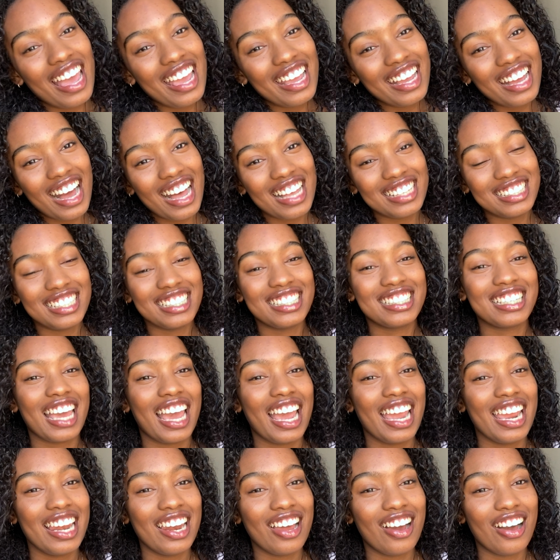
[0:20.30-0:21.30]
guys, it's
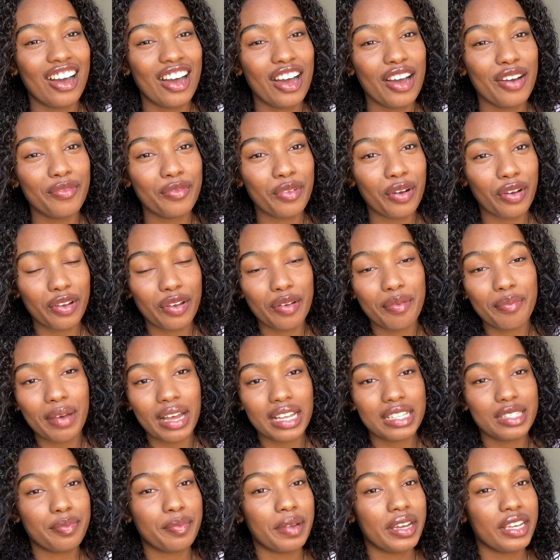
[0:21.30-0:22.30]
Kayla and welcome
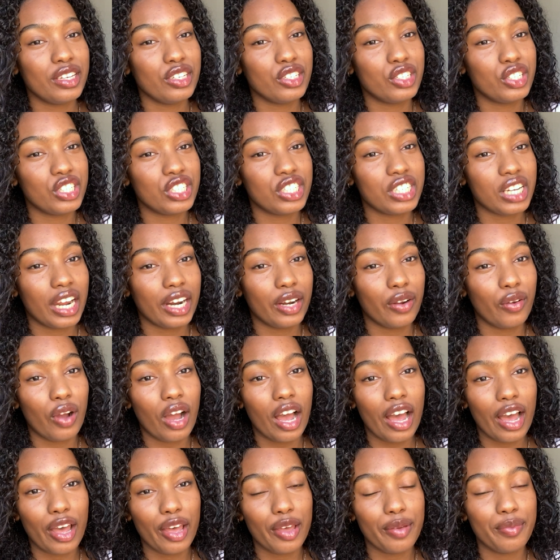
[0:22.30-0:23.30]
back to my YouTube channel.
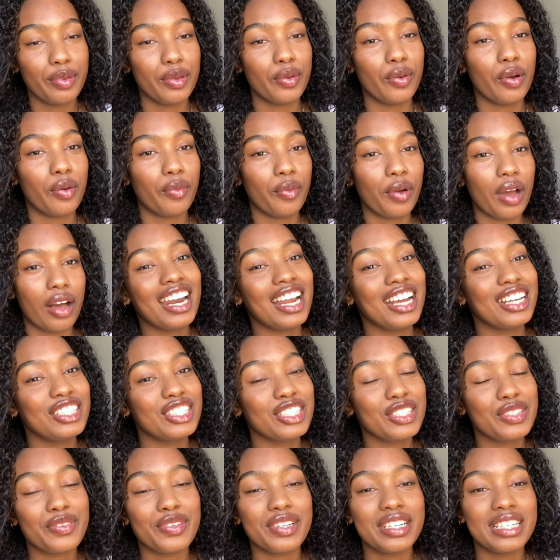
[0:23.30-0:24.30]
I hope you are well. I
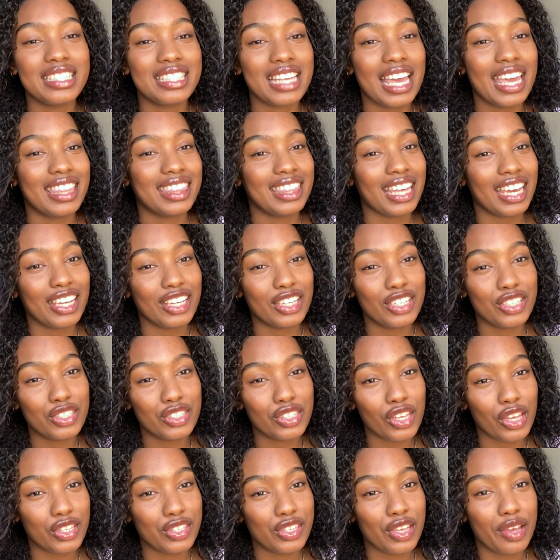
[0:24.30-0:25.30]
just want to say thank you
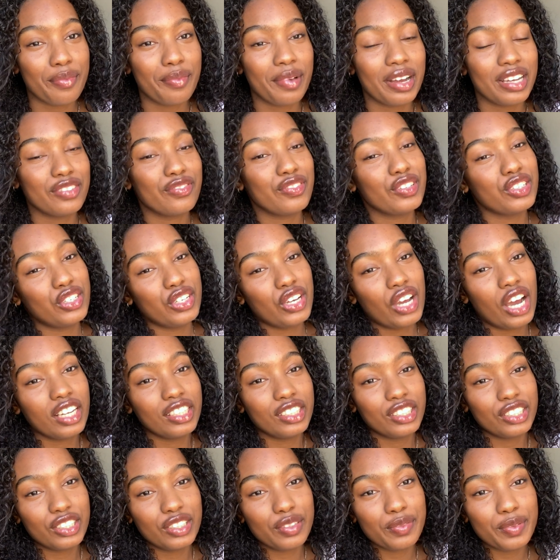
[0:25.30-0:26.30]
so much for
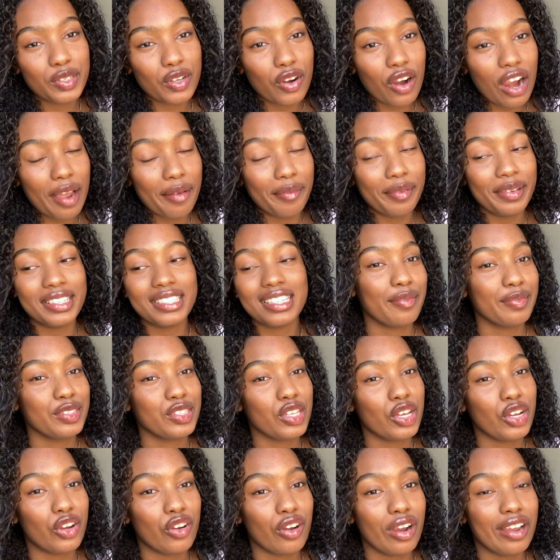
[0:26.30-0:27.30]
200 subscribers. I'm
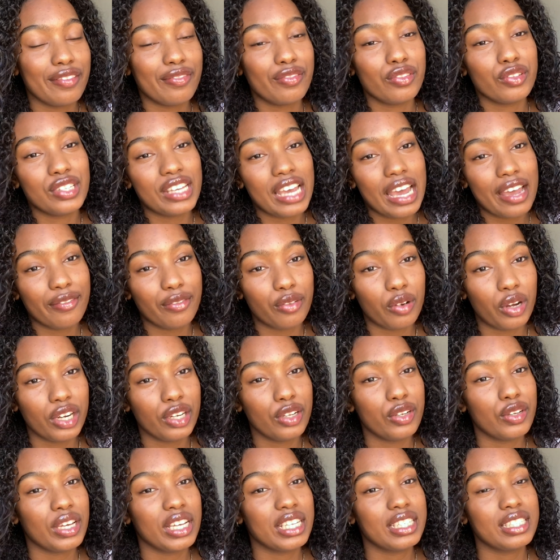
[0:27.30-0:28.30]
so grateful to everyone
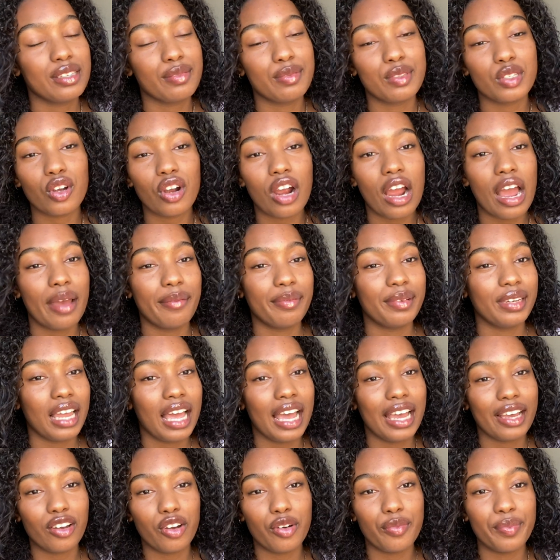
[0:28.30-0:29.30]
who has subscribed,
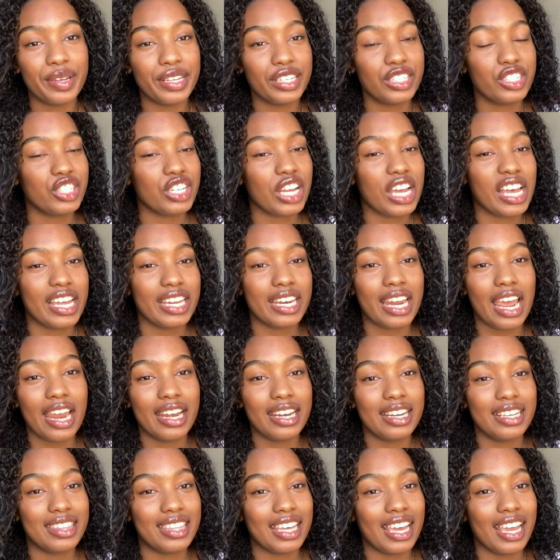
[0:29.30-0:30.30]
liked, comment, shared,
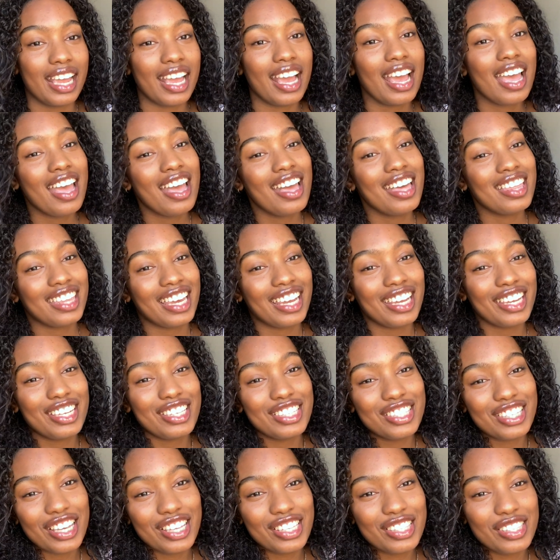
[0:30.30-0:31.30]
anything. Thank you
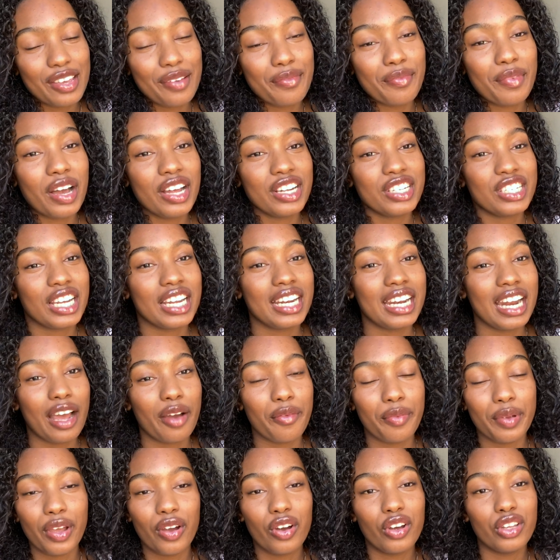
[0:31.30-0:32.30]
so much, and now
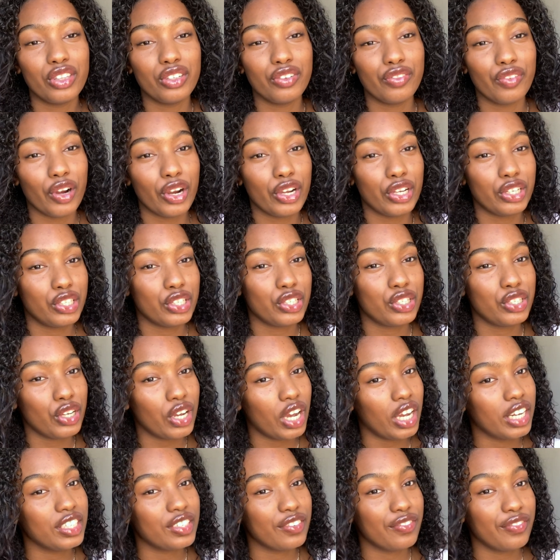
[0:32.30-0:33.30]
we are on the road to
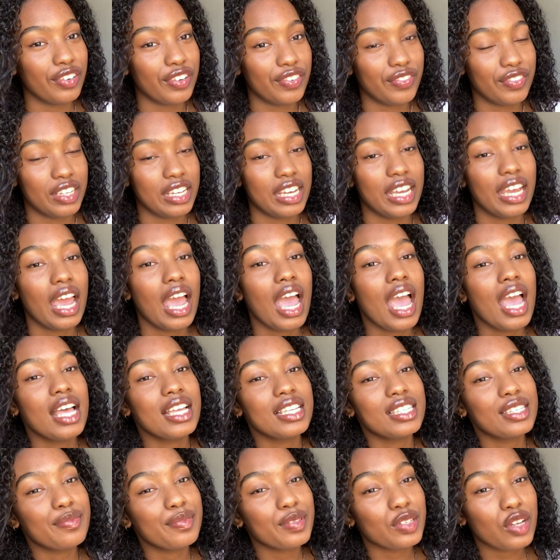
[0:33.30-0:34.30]
250
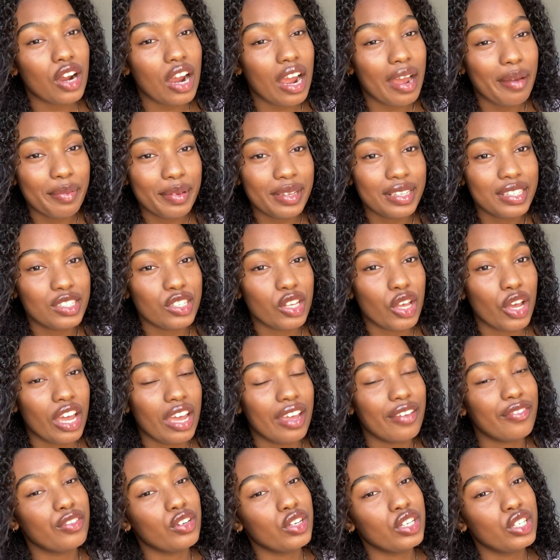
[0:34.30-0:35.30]
subscribers. So
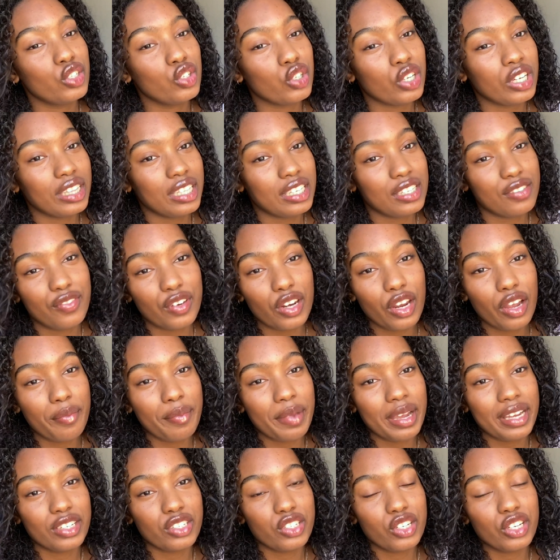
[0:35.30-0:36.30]
if you enjoyed this video,
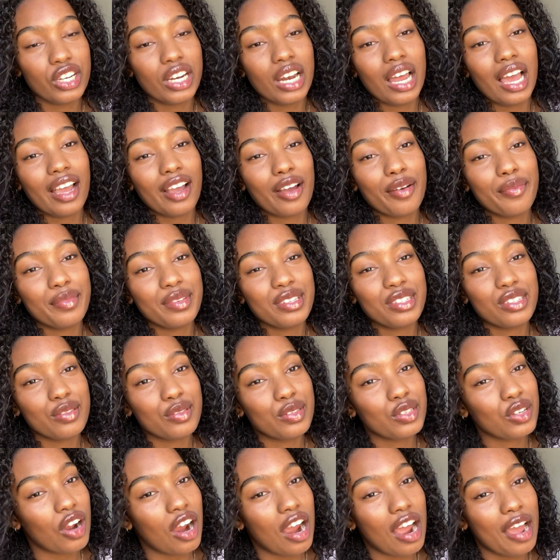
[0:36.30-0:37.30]
make sure you like, comment,
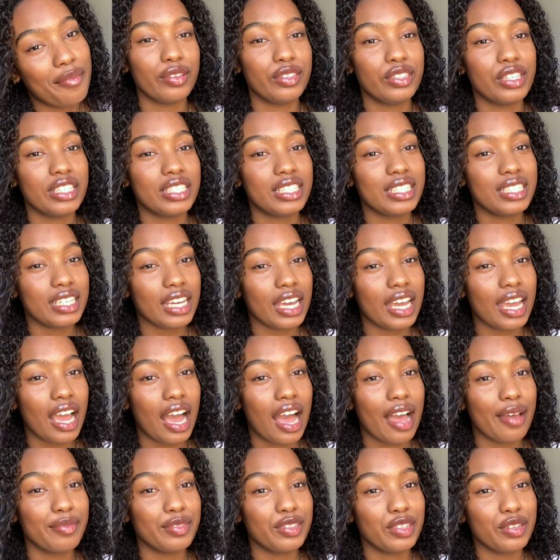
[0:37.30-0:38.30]
subscribe. So today
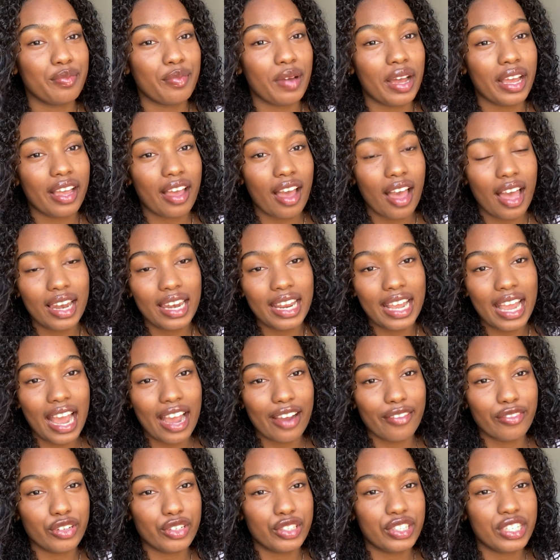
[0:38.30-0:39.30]
I'm doing my curly
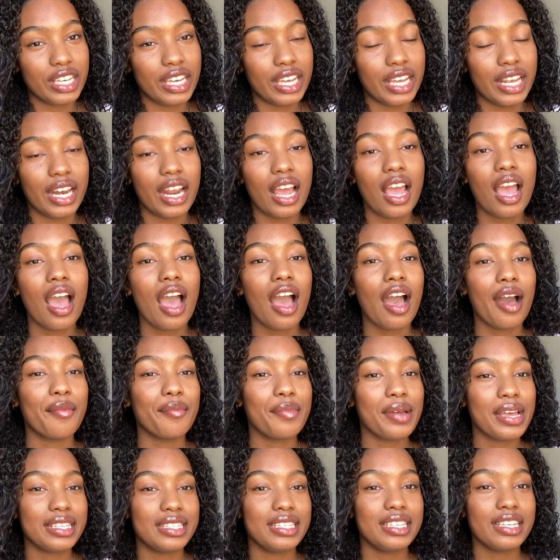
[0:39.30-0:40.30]
hair routine. I'm
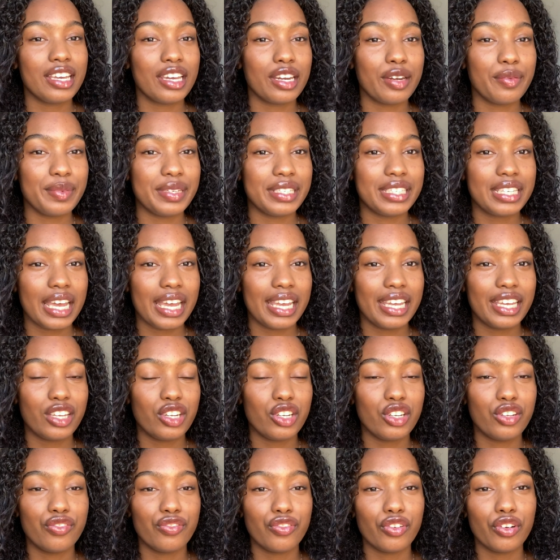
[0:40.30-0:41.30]
basically going to be
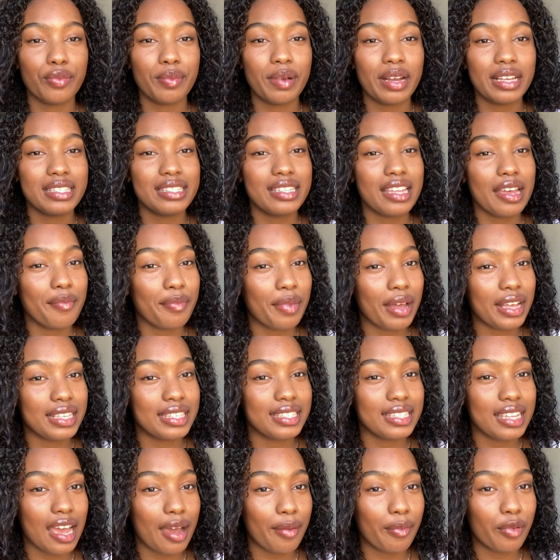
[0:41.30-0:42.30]
taking you through my
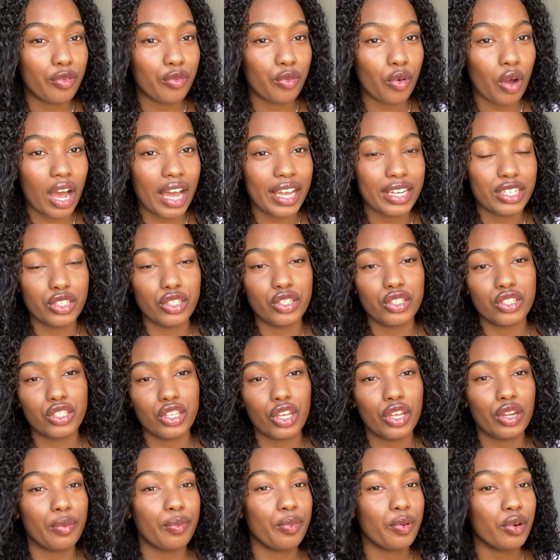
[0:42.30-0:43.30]
step-by-step of what I do,
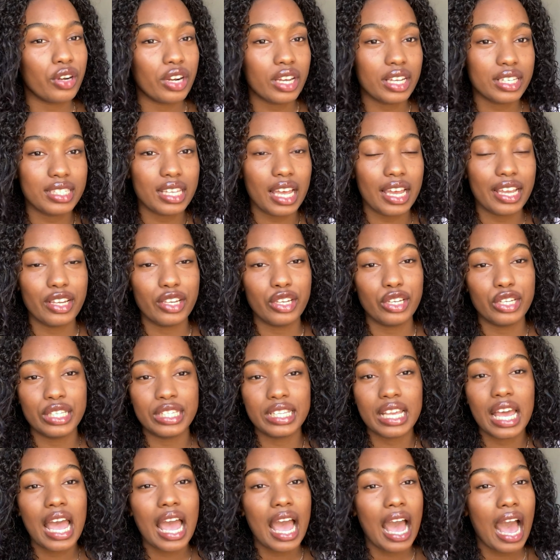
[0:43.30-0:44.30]
so the products I
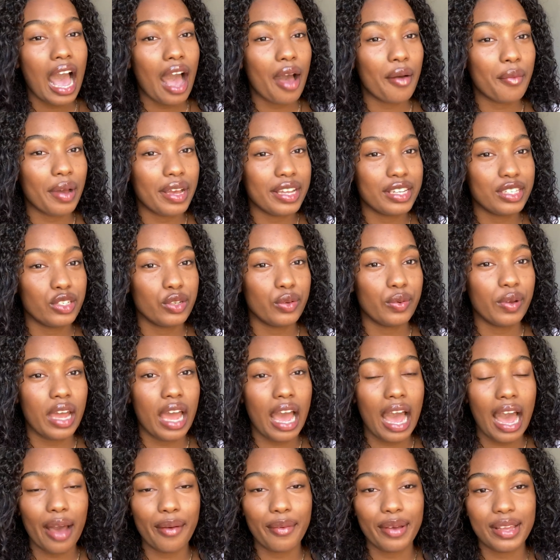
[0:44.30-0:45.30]
use, how I do it,
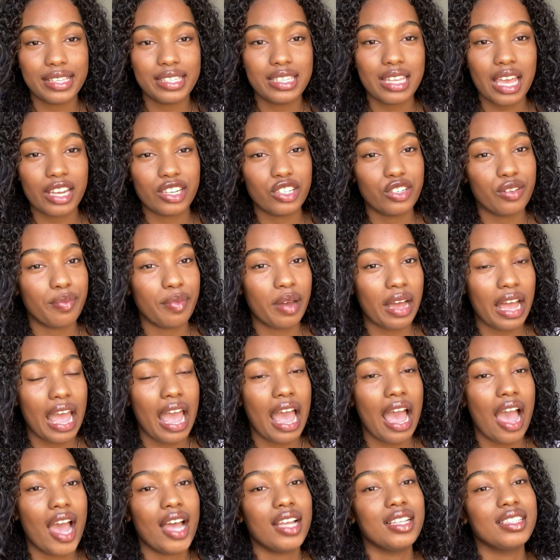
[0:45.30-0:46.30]
how I section my
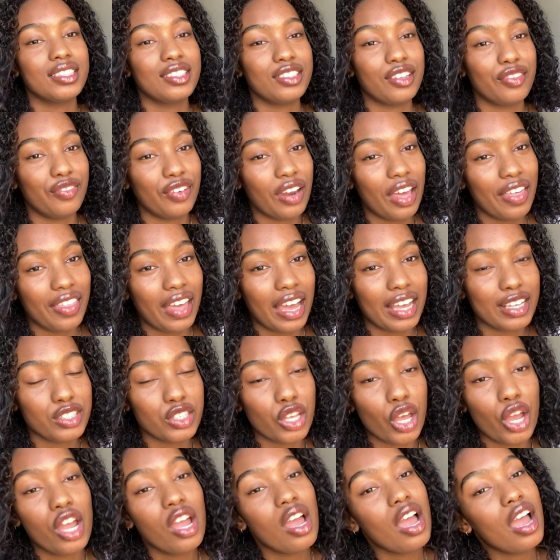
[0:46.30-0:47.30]
hair and stuff like that.
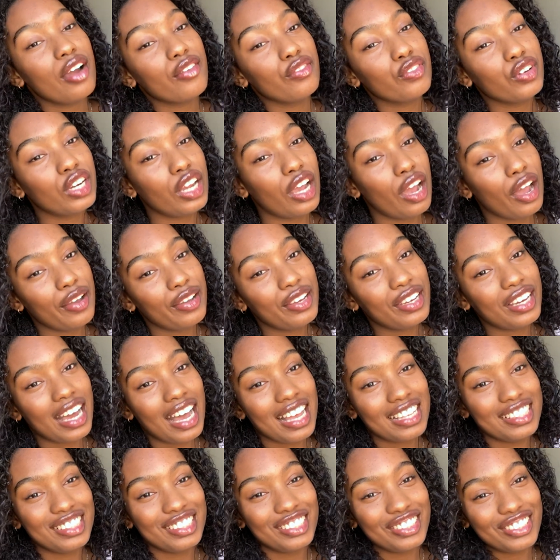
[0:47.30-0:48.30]
So really hope you
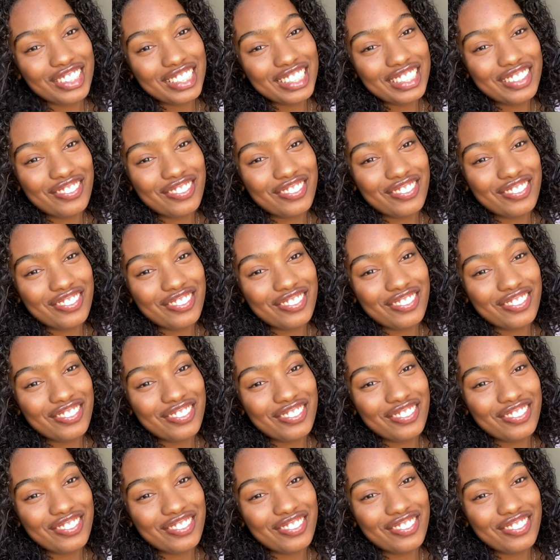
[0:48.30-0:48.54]
guys enjoy this